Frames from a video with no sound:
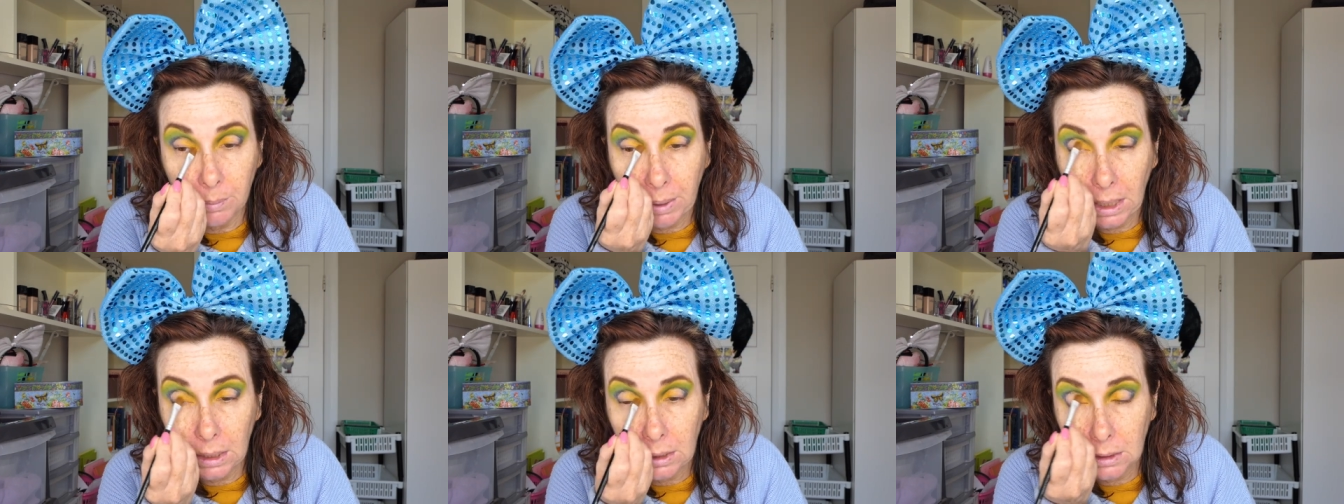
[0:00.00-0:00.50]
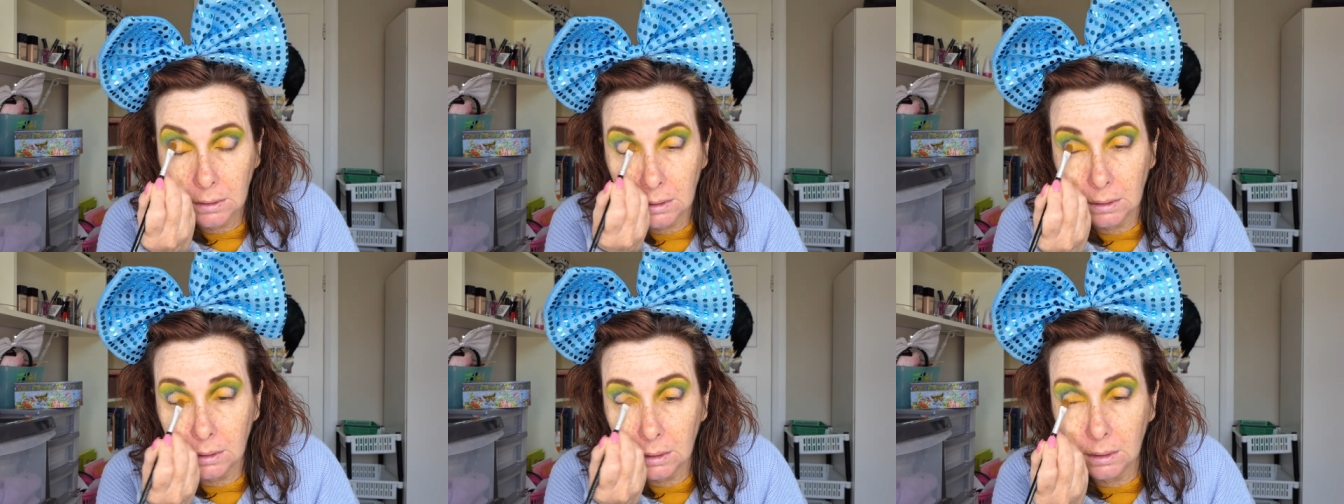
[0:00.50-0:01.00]
palettes
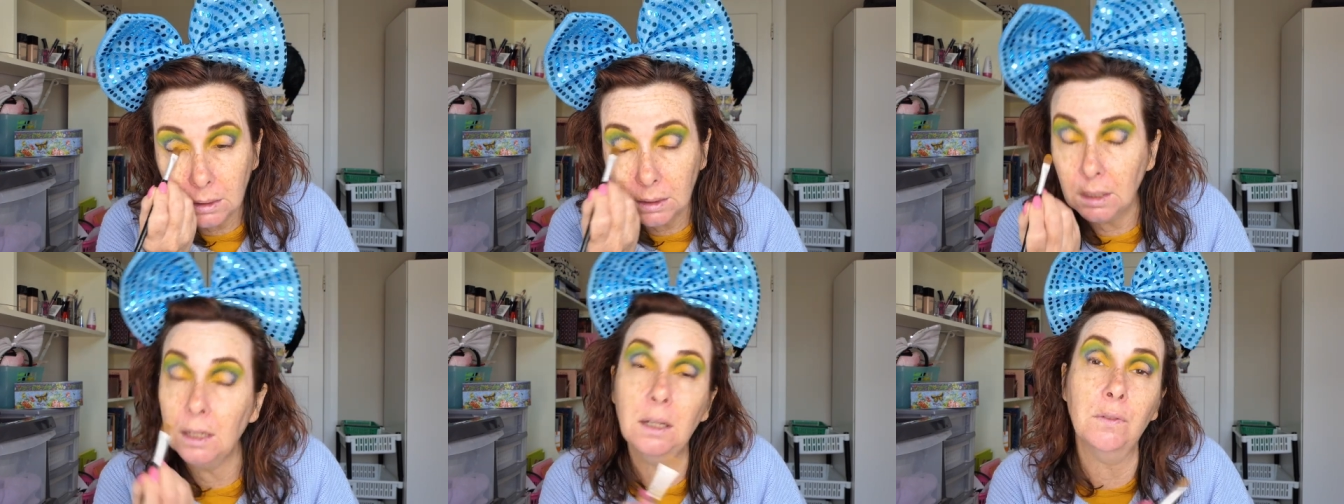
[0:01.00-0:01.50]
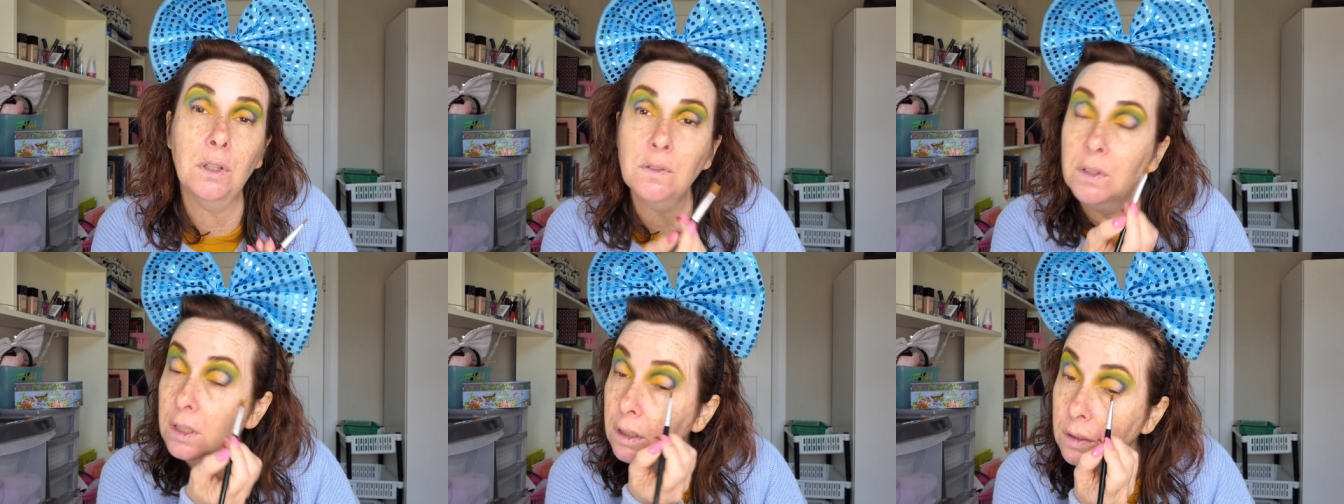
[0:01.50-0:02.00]
and I love
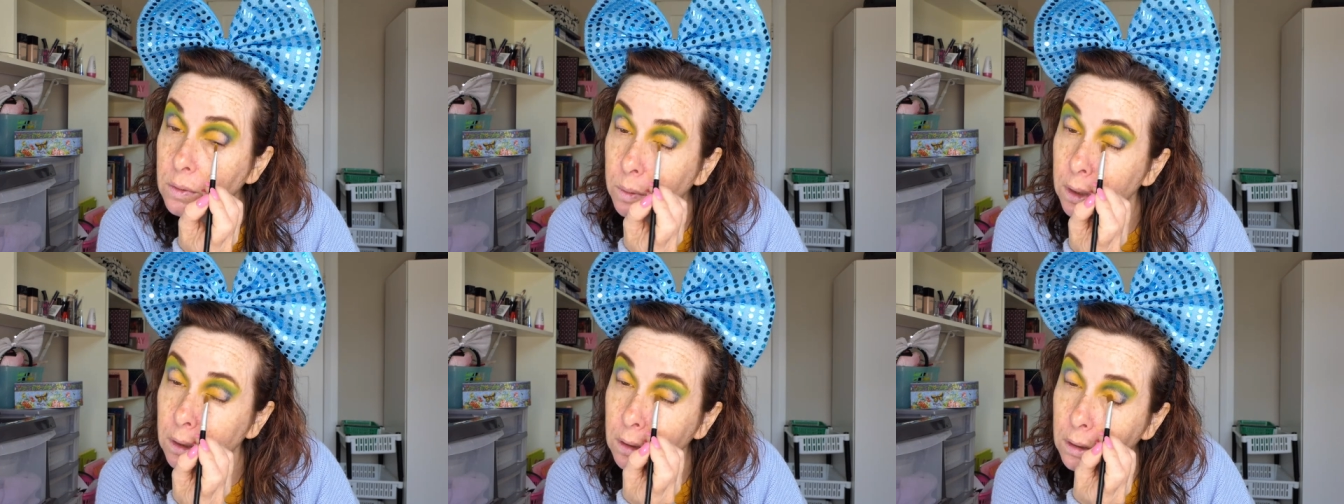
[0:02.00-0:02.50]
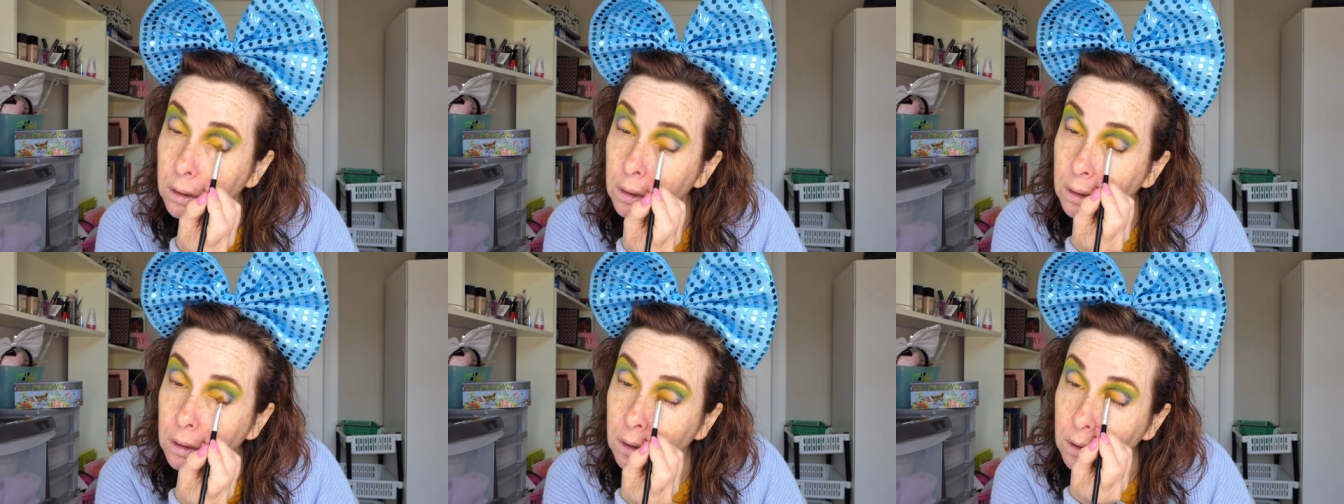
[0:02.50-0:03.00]
those videos where
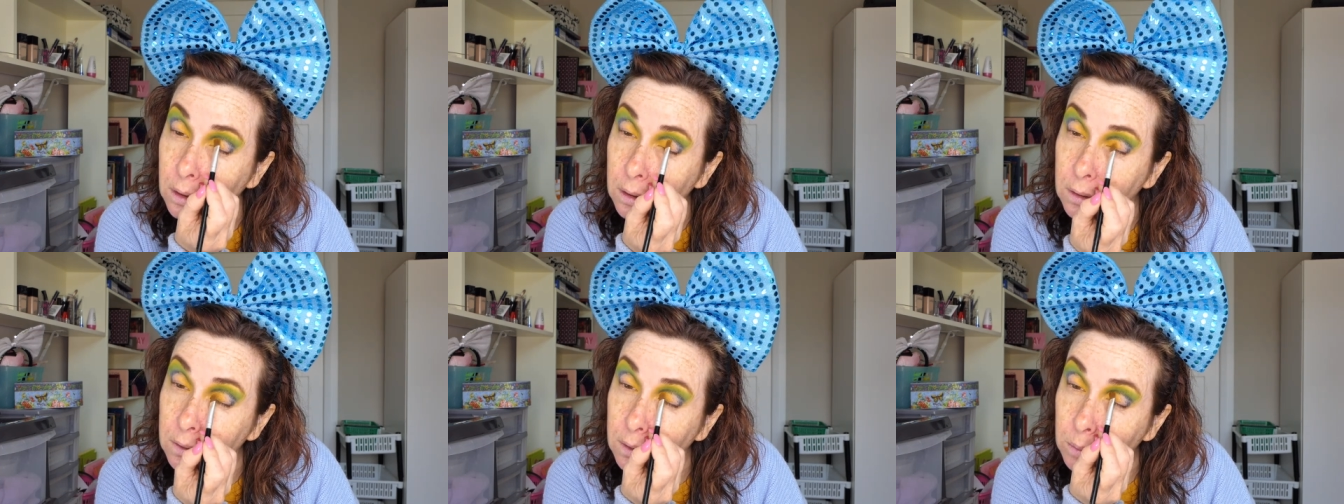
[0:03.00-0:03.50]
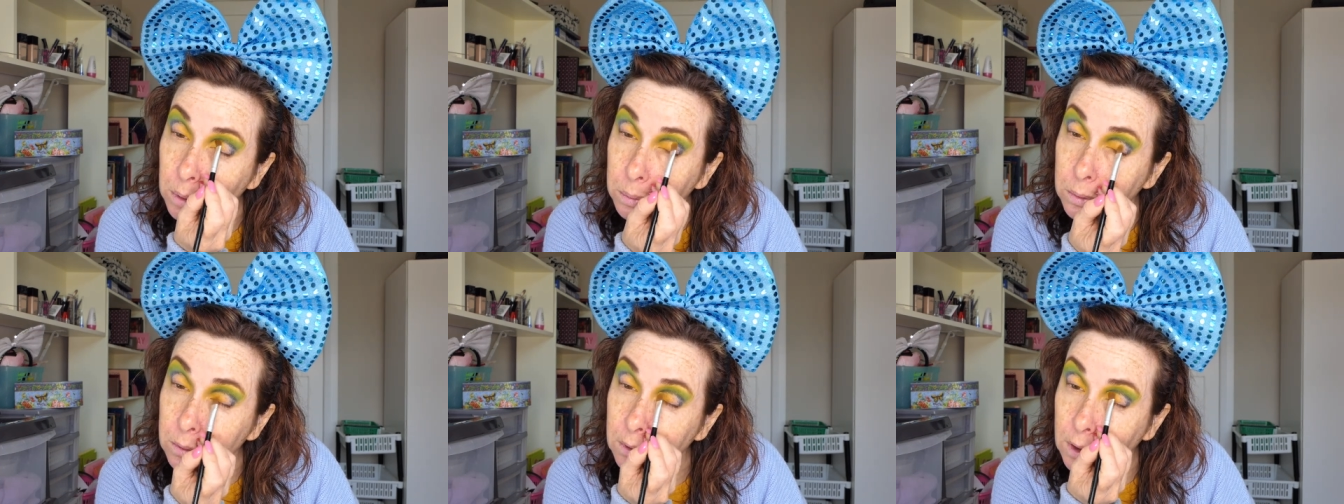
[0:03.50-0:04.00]
you see
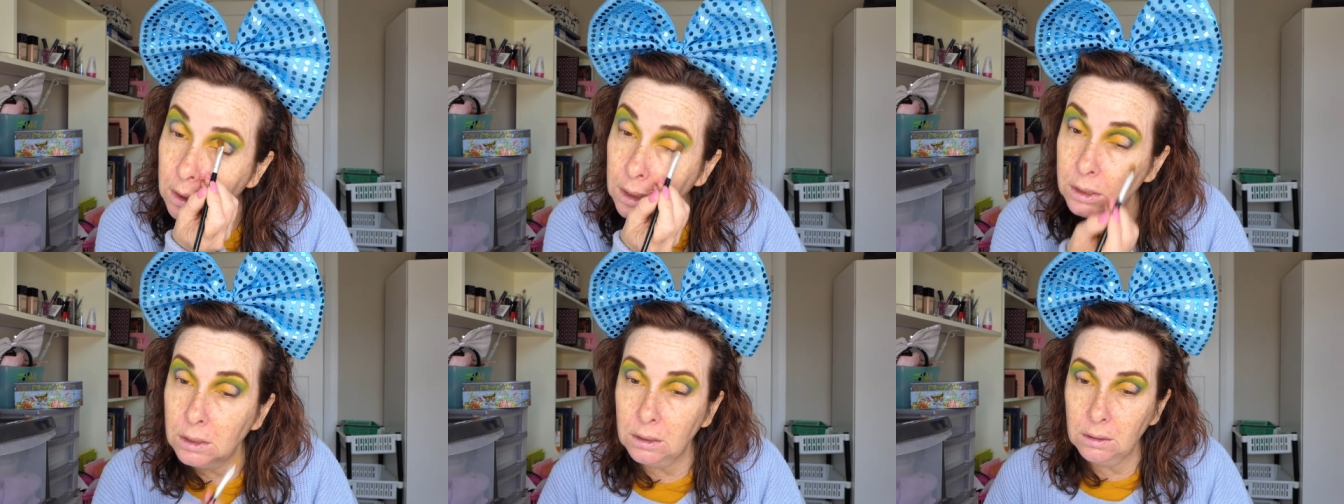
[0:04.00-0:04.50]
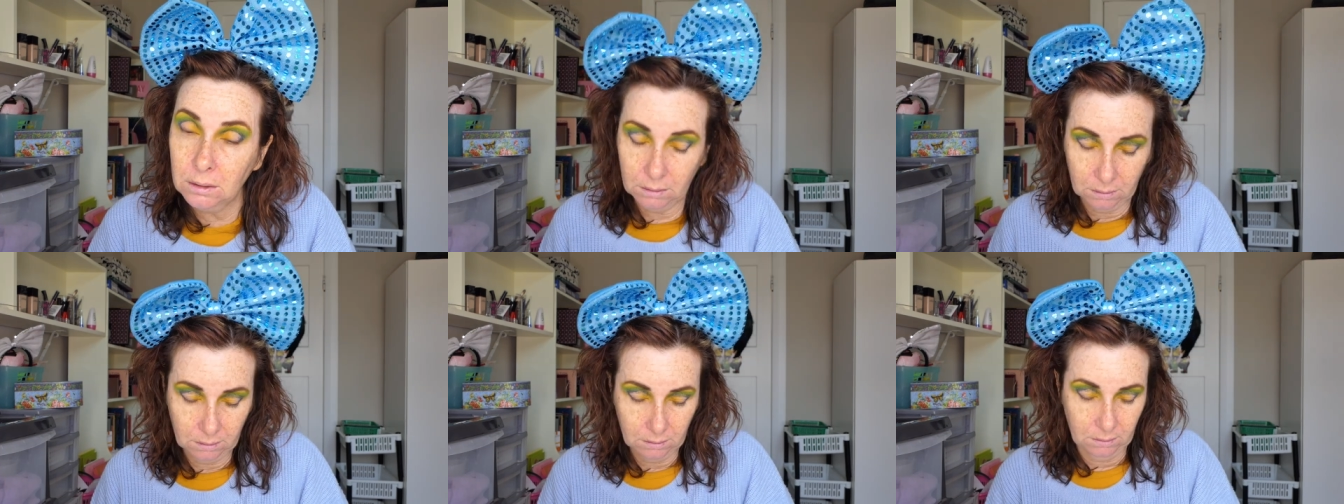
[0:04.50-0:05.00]
people's collection.
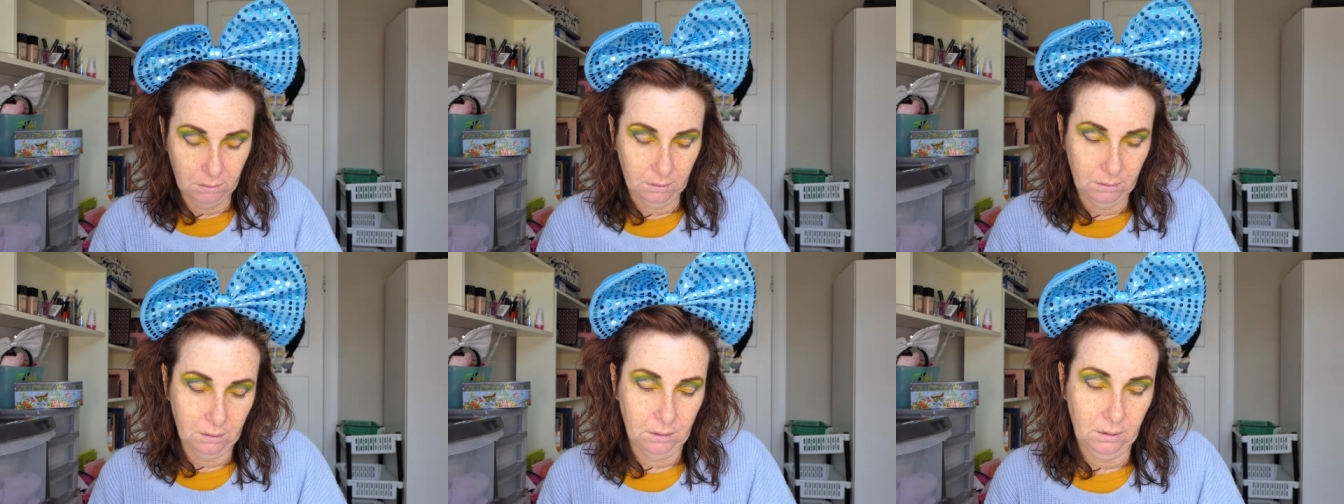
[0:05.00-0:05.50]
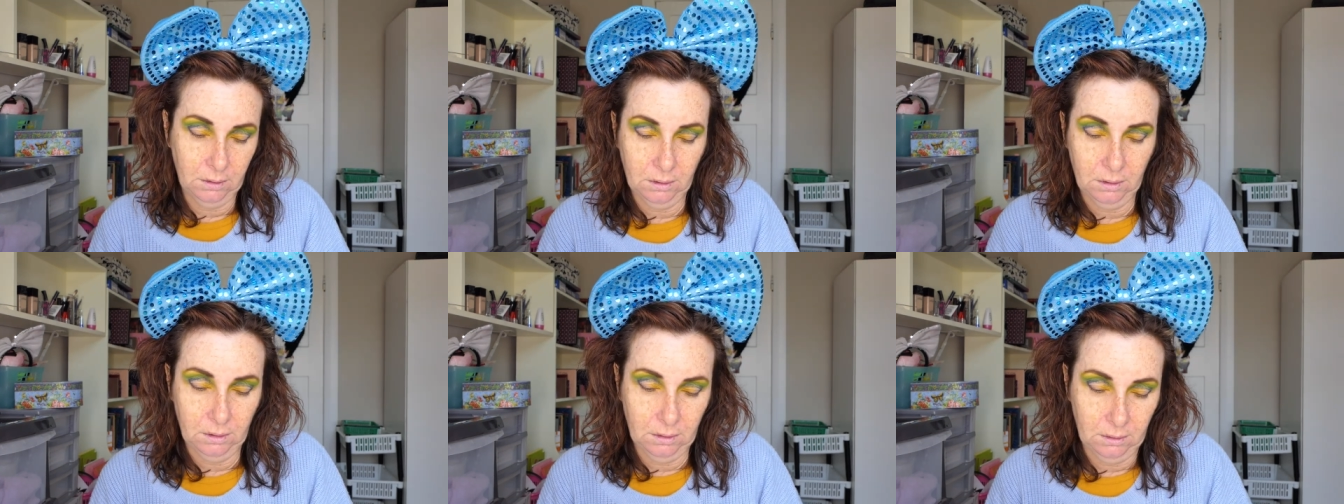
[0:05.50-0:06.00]

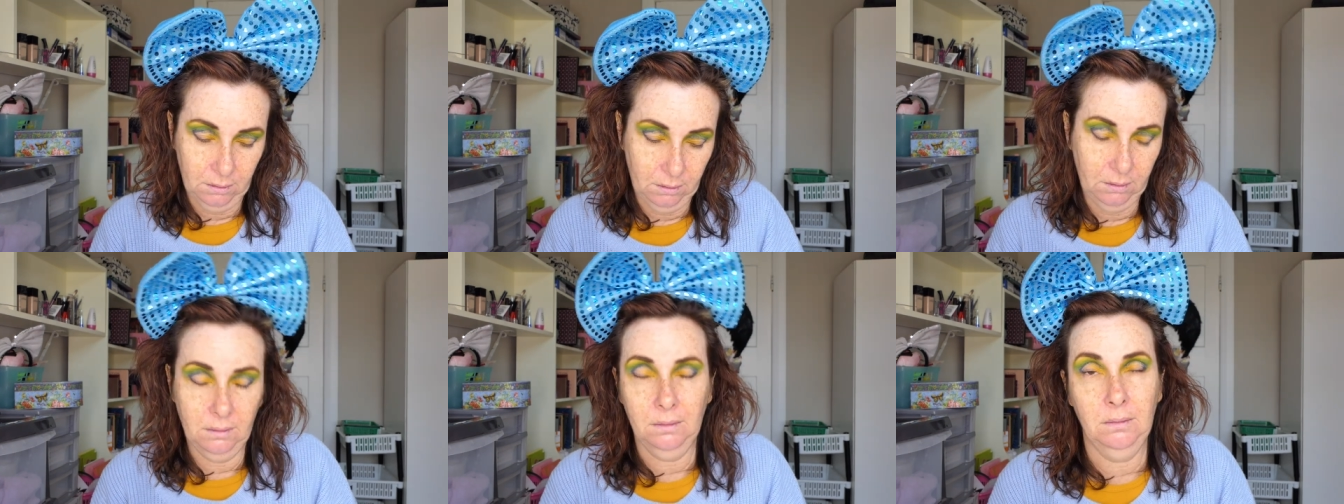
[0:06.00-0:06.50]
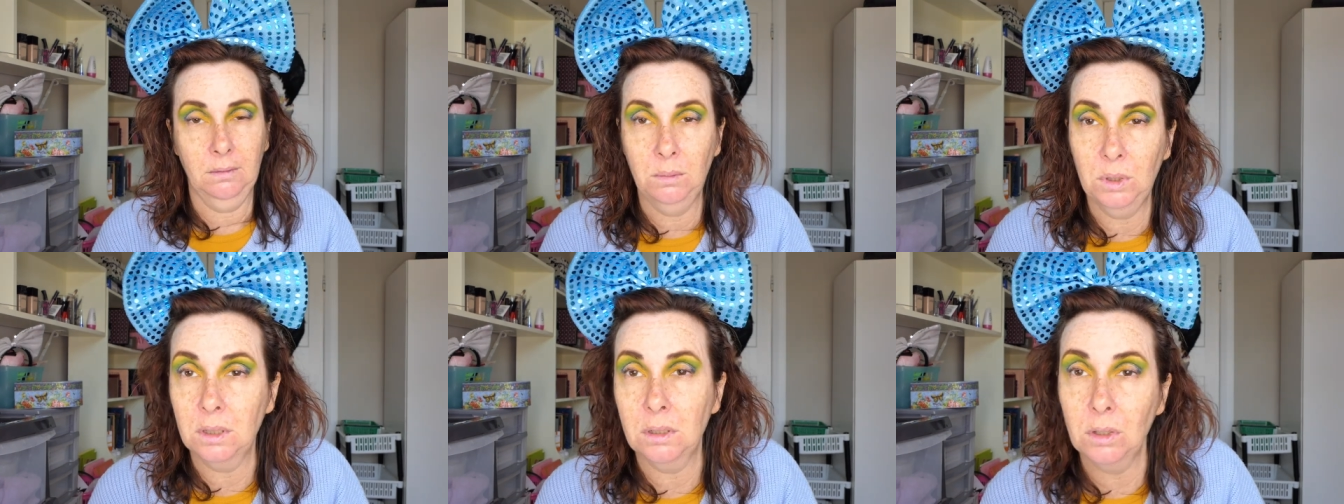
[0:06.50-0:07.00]

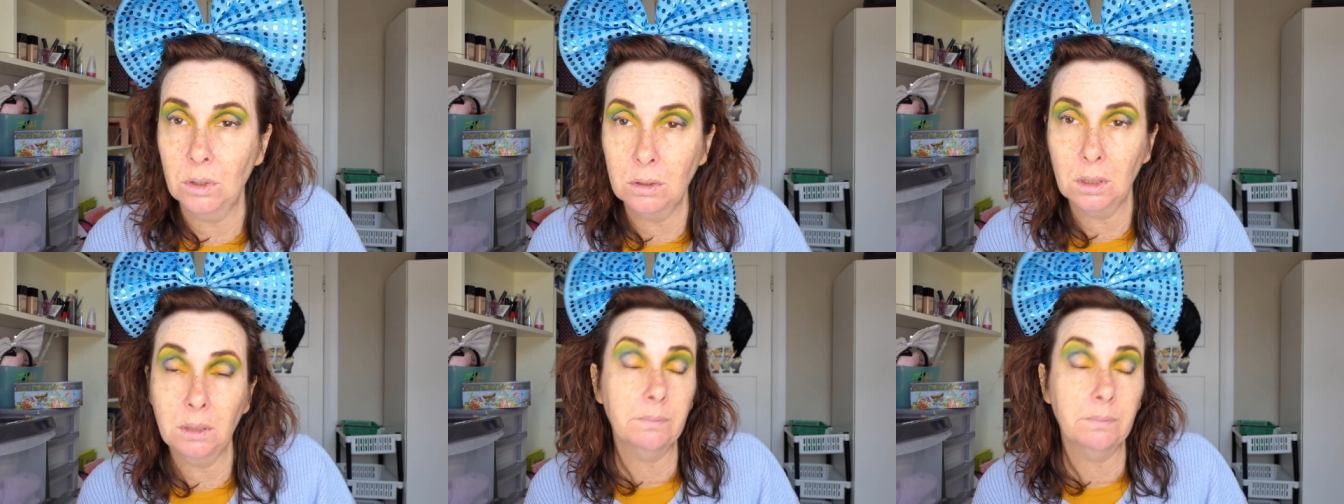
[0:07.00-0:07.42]
I'm just nosy.